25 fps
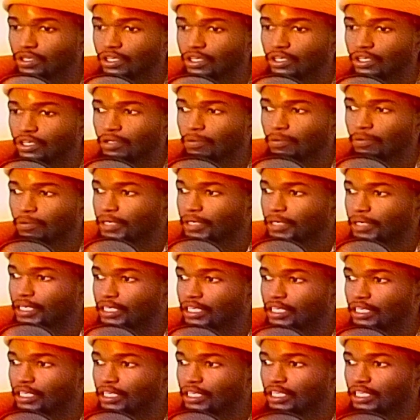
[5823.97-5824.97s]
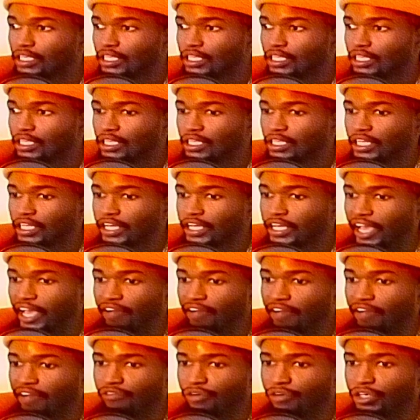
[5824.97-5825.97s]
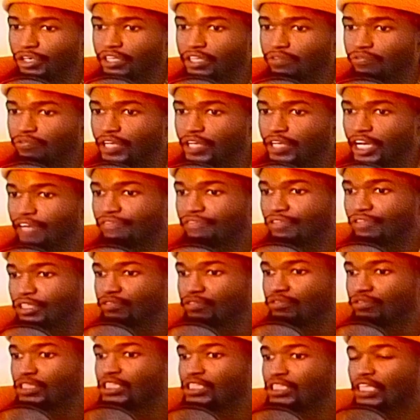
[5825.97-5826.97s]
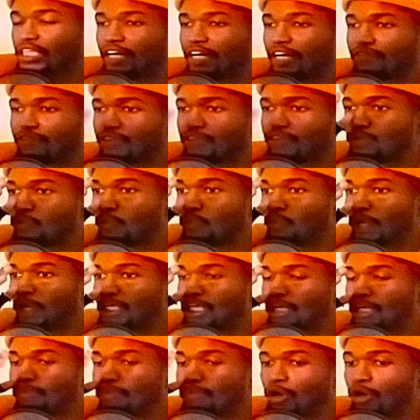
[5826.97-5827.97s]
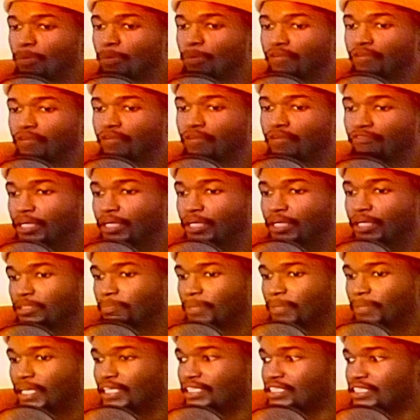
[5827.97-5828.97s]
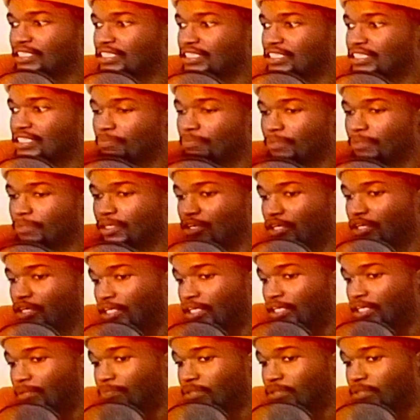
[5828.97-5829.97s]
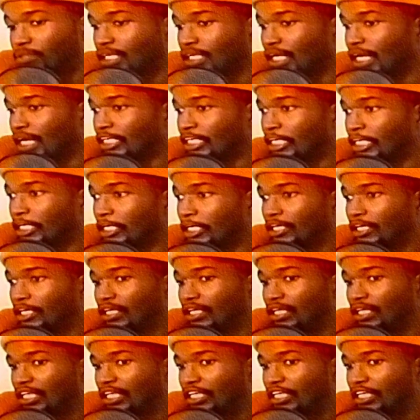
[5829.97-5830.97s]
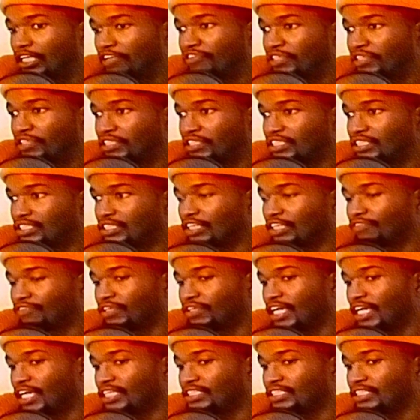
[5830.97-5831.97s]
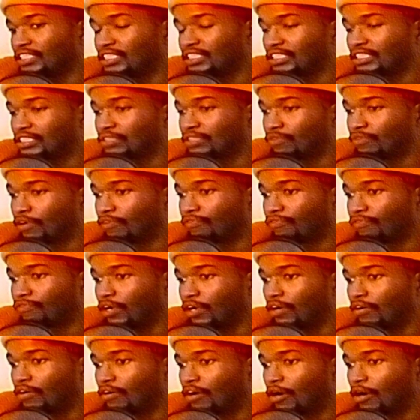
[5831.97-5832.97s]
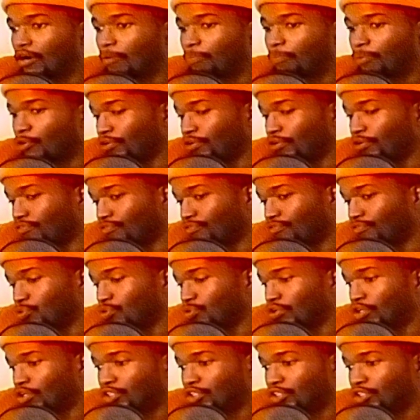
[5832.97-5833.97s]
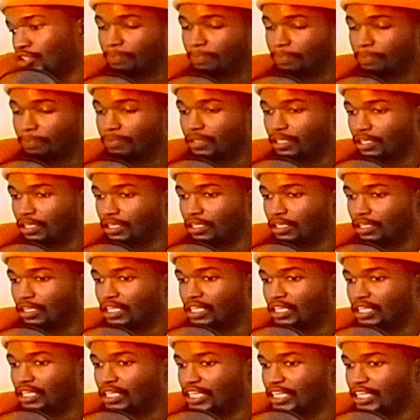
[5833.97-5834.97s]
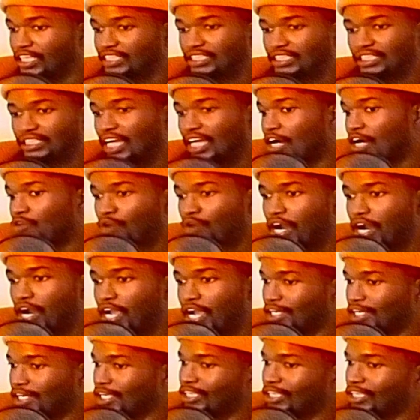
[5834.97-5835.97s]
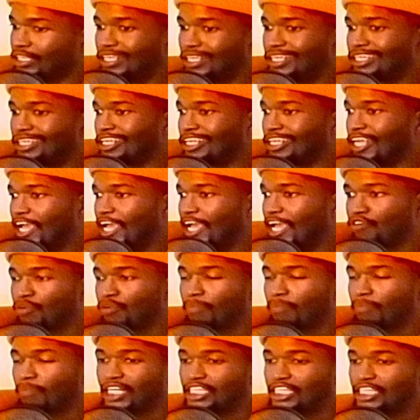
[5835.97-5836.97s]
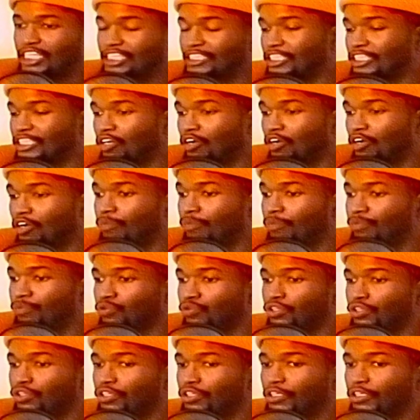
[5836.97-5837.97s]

but every waking moment for him to make a statement, or him to like, if he has a point of view on something, it's not right, and then everybody is in an uproar.